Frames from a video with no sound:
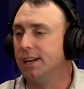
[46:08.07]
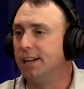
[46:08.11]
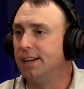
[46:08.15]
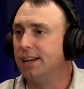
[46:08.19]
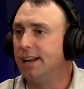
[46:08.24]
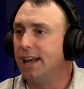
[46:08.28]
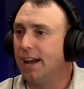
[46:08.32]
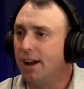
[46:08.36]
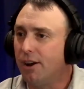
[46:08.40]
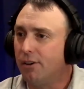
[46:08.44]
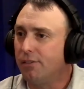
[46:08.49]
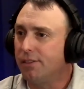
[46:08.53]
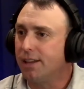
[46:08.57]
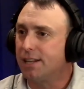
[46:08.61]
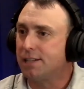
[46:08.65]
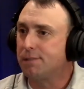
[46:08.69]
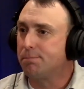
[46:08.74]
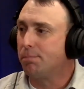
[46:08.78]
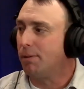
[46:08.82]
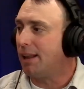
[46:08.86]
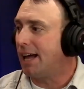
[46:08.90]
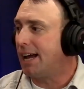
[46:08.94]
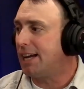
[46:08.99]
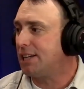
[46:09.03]
And now
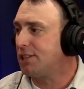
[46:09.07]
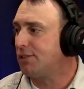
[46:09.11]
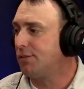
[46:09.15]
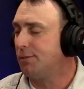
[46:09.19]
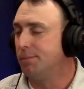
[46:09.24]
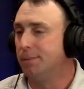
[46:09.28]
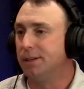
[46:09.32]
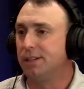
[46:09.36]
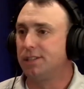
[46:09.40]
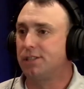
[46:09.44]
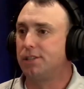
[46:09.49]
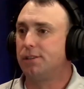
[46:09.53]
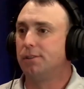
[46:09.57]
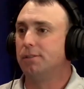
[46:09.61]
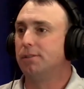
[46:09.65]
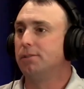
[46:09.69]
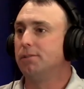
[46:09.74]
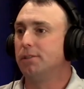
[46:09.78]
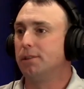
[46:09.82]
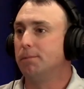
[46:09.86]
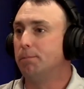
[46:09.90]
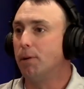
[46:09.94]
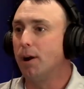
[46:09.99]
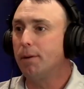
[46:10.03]
that's blasphemous
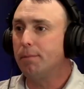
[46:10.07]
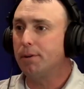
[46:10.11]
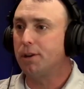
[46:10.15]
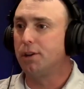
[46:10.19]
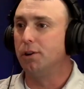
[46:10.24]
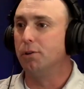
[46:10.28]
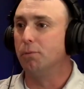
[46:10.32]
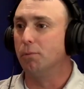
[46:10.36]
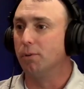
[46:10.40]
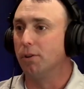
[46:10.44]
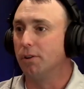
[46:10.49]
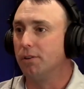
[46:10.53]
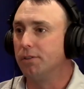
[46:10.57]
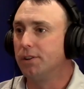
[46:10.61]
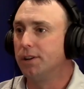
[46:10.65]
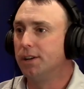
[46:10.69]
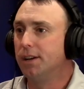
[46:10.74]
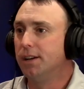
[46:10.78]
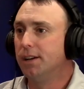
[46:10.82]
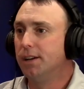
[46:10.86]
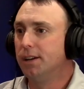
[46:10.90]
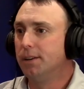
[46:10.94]
to the barbecue world.